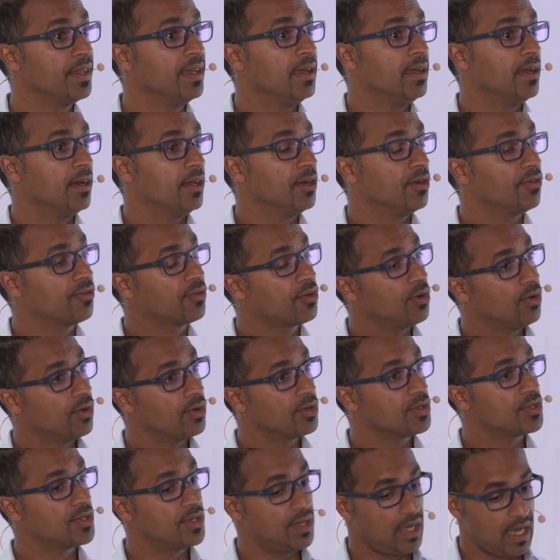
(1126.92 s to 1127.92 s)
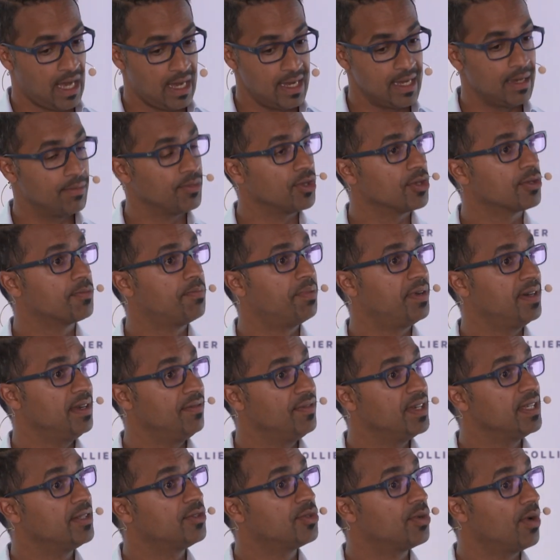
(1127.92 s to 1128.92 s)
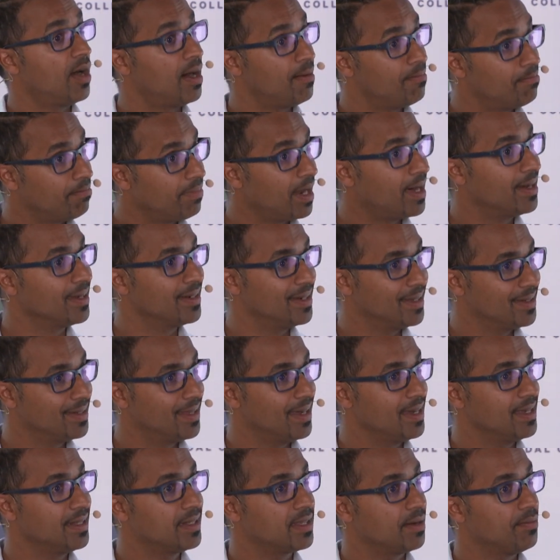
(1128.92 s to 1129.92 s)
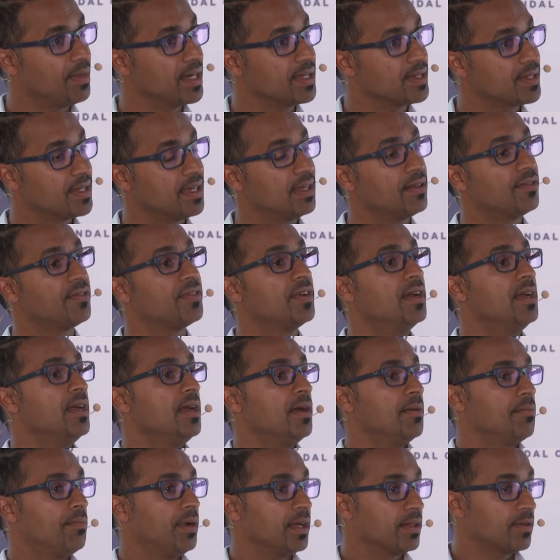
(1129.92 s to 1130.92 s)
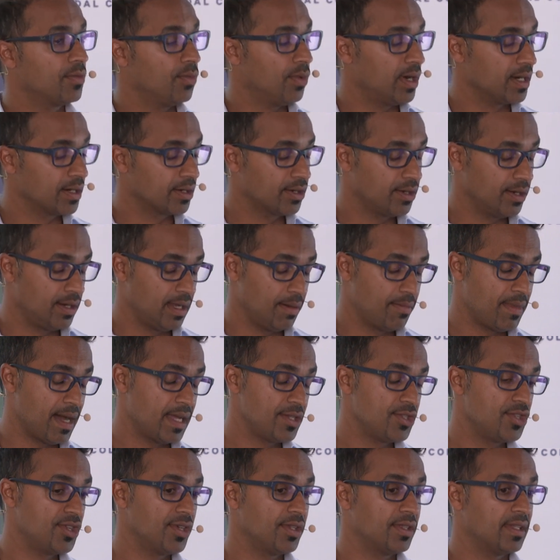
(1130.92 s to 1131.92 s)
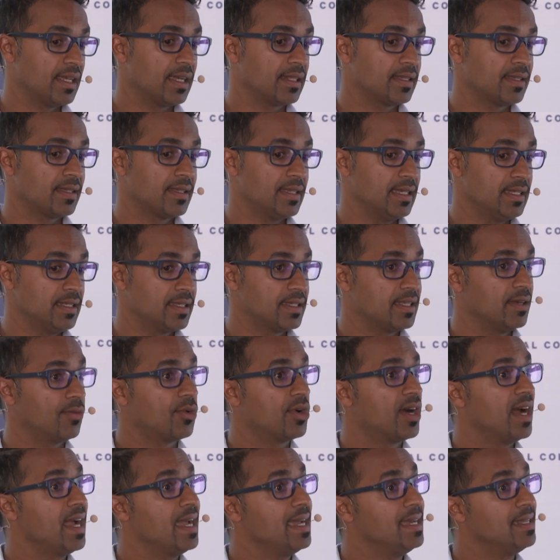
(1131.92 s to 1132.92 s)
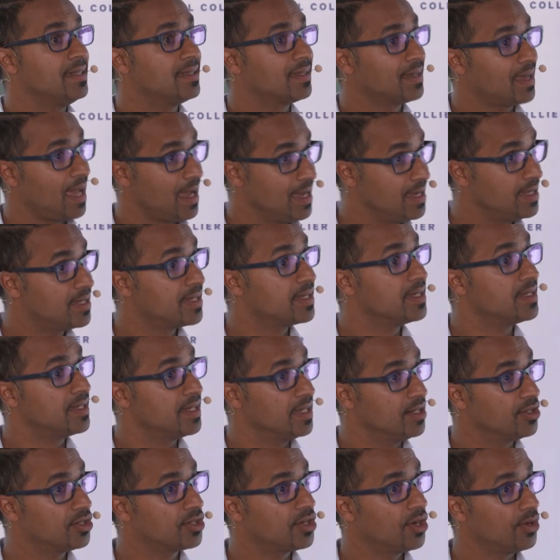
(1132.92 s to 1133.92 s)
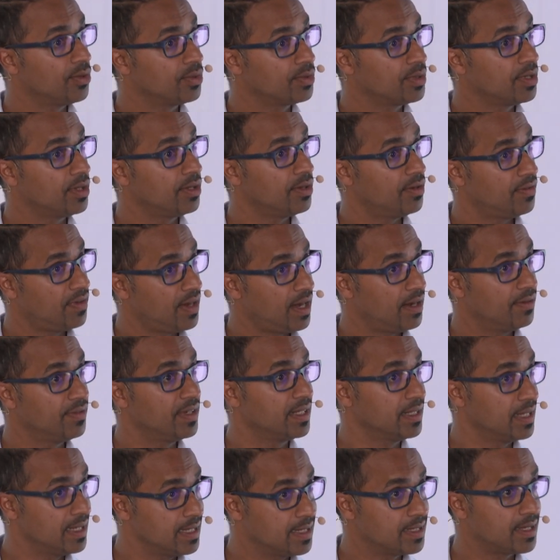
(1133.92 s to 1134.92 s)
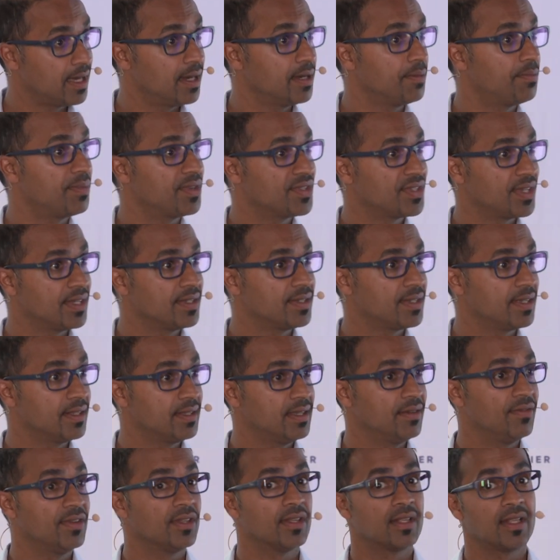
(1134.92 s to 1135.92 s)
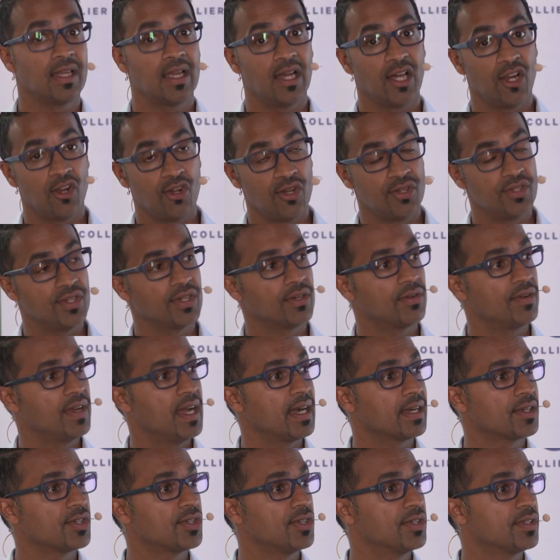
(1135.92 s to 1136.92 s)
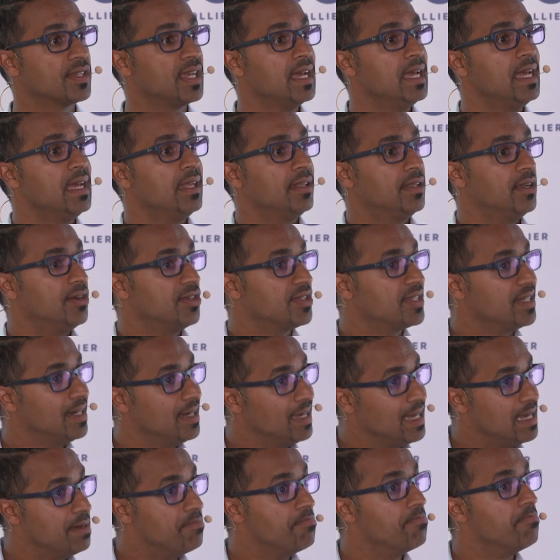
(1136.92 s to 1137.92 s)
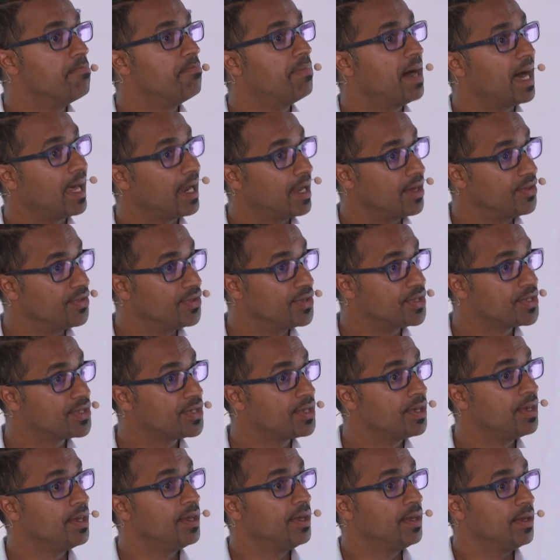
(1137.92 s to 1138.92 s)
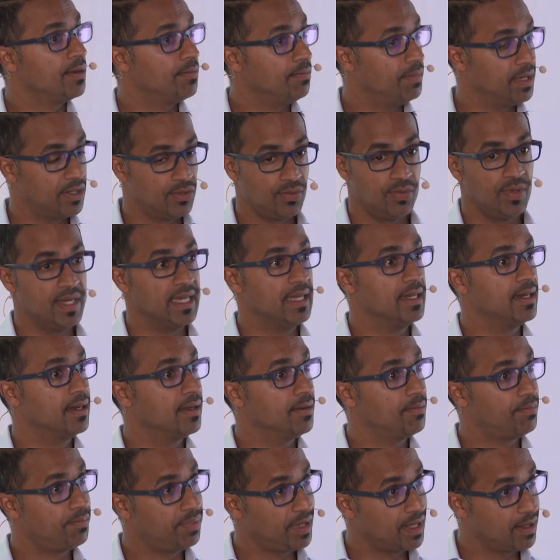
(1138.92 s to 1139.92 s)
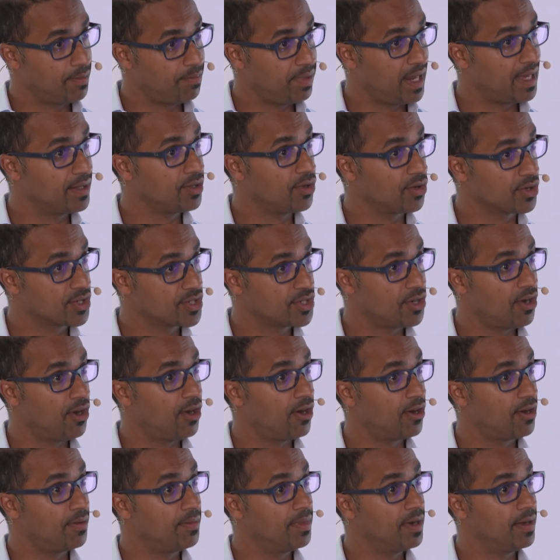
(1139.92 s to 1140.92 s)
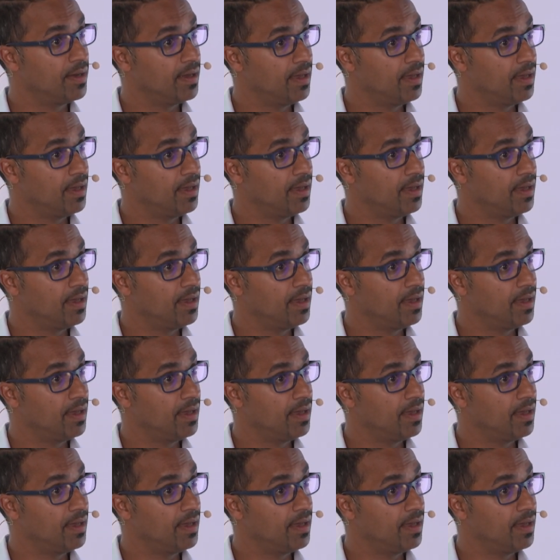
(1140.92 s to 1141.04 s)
And of course, I am not privy to unblinded data myself, but one can imagine that since there were 8 cases in total of having these hypersensitivity allergic reactions, there is an imbalance between PledOx arm